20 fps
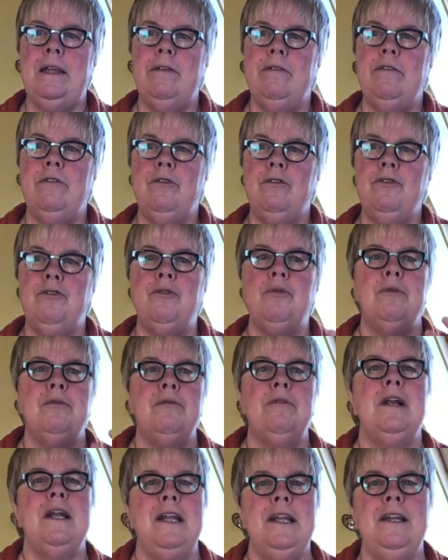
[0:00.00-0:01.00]
in to a
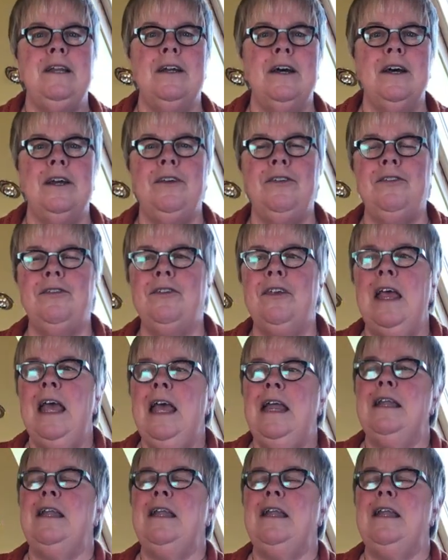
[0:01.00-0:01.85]
really nice,